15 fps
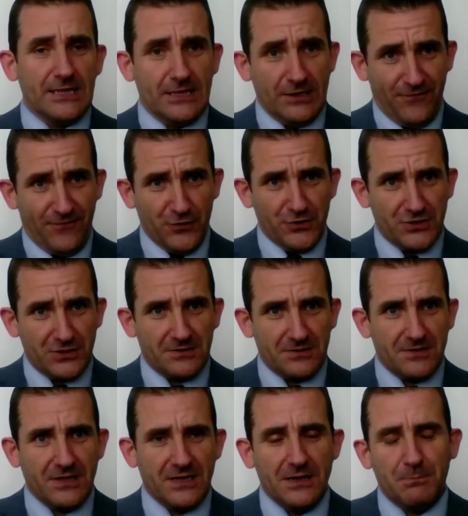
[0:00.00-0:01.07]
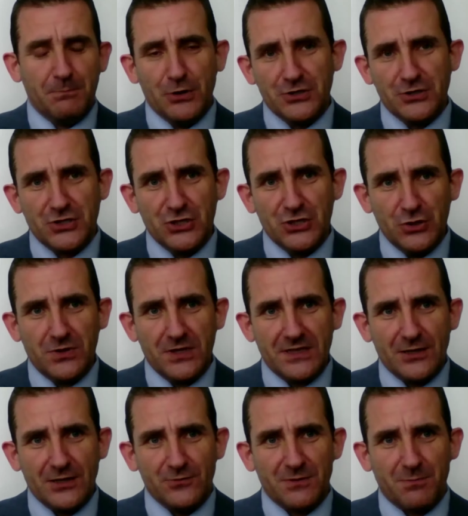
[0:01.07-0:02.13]
The person knew that
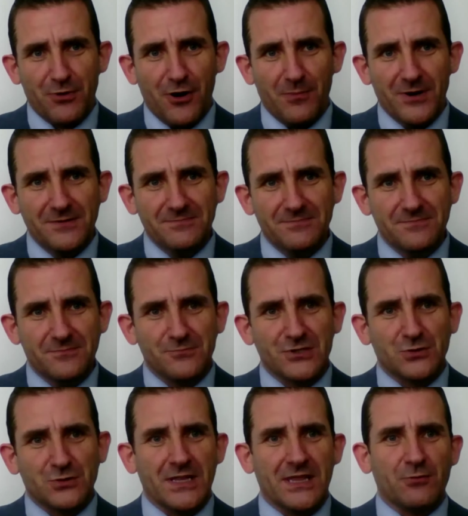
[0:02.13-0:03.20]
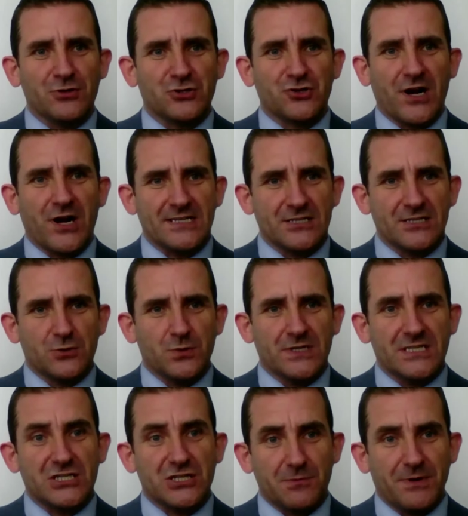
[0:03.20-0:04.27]
there was a problem was when they were dragged into a
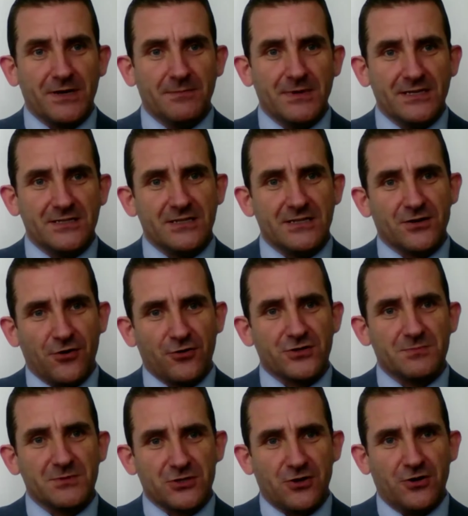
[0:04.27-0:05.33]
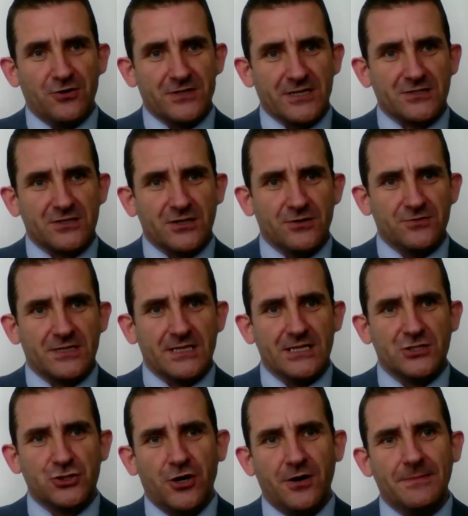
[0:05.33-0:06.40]
discipline meeting, gross misconduct, to lose their
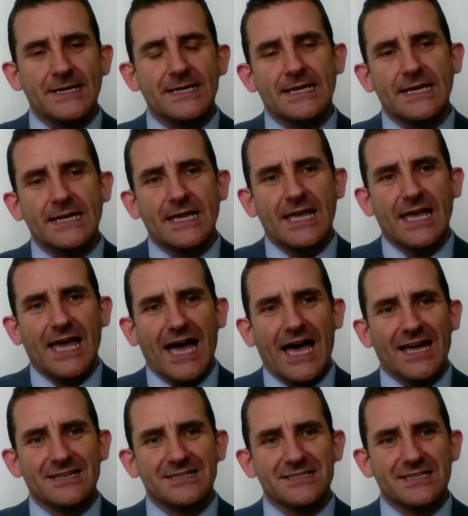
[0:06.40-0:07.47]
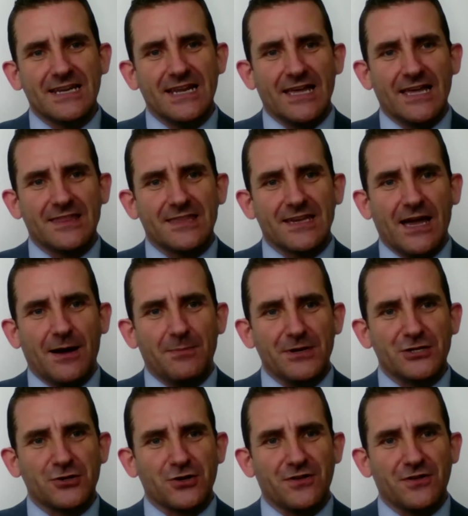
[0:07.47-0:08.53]
job. And the
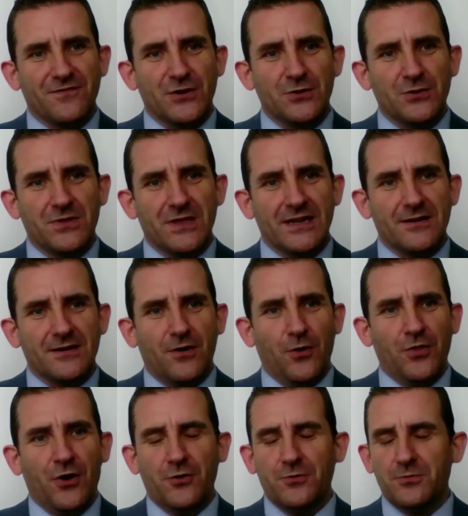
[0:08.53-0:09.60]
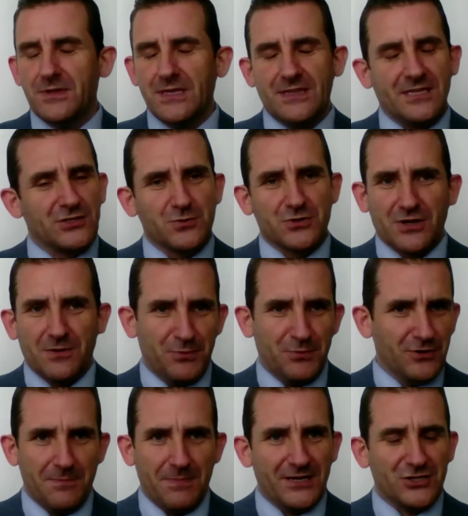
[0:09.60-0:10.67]
company took the view that although this was
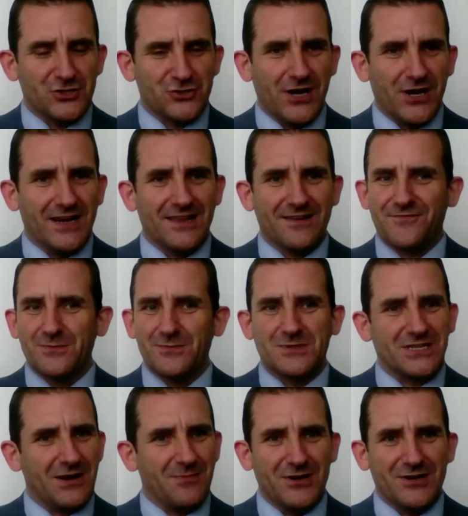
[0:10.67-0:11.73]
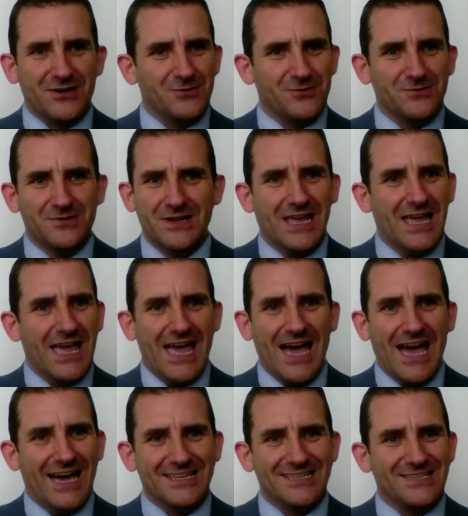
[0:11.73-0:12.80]
computer-based training from someone who,
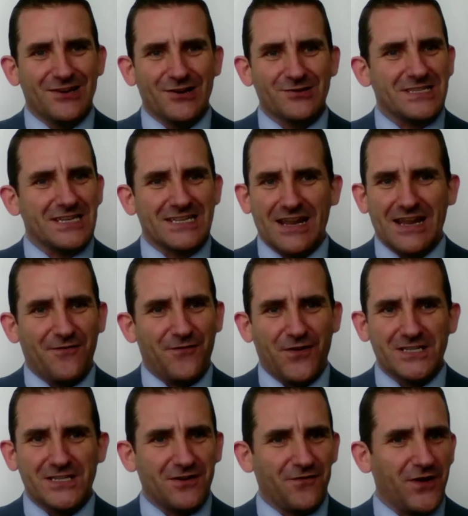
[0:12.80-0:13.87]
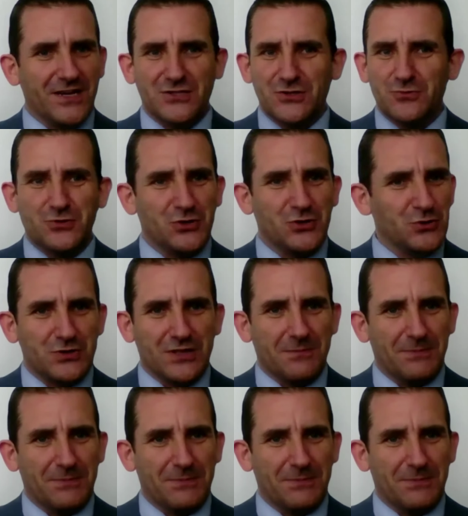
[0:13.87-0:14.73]
didn't have face-to-face, who was new to the